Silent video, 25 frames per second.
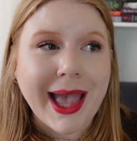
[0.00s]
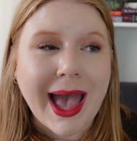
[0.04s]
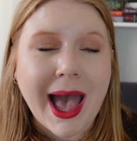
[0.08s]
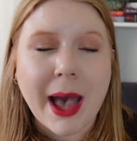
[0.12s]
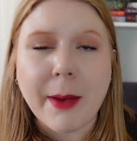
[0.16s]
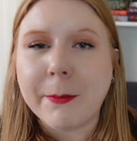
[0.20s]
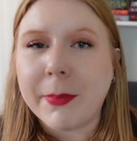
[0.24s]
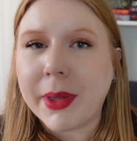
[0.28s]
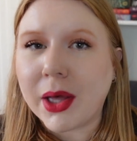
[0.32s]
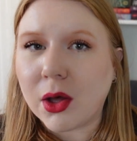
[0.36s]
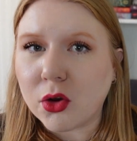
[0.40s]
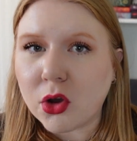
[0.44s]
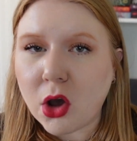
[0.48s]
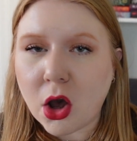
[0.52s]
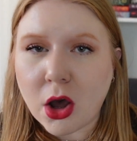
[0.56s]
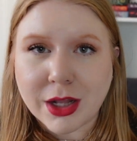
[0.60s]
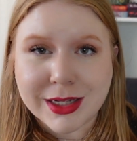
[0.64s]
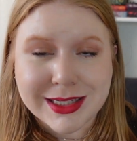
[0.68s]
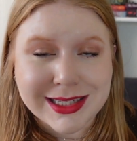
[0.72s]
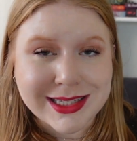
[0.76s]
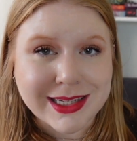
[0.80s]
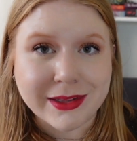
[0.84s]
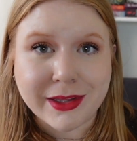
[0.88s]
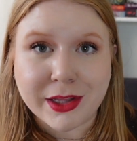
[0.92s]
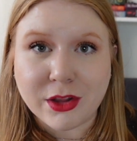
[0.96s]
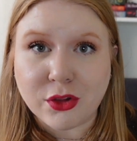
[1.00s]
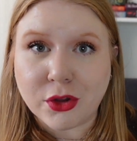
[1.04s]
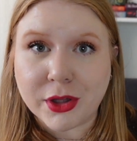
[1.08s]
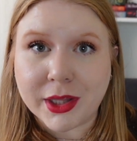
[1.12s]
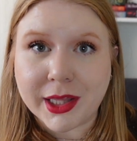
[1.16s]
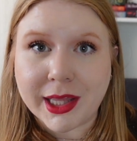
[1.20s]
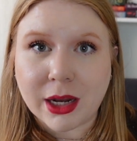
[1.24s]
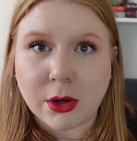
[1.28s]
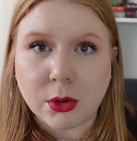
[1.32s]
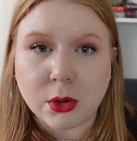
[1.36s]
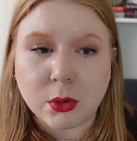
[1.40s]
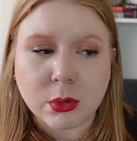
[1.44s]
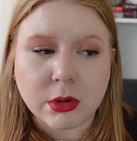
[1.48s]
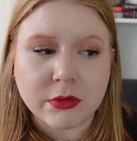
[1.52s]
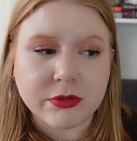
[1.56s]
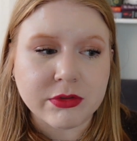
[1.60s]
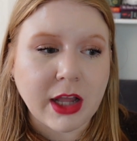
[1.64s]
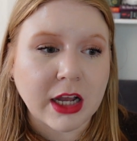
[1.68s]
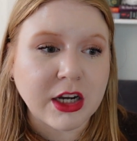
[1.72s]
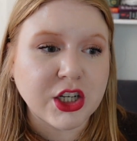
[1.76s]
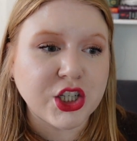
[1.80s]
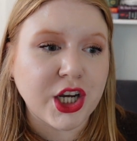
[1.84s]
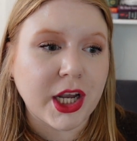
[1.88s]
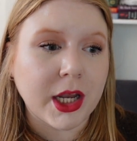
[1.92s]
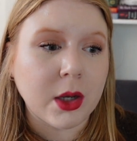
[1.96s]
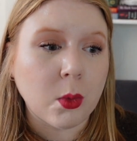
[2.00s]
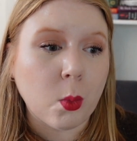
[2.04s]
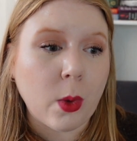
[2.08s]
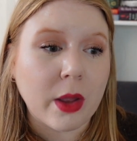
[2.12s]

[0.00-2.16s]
at Belle constantly looking at her reflection,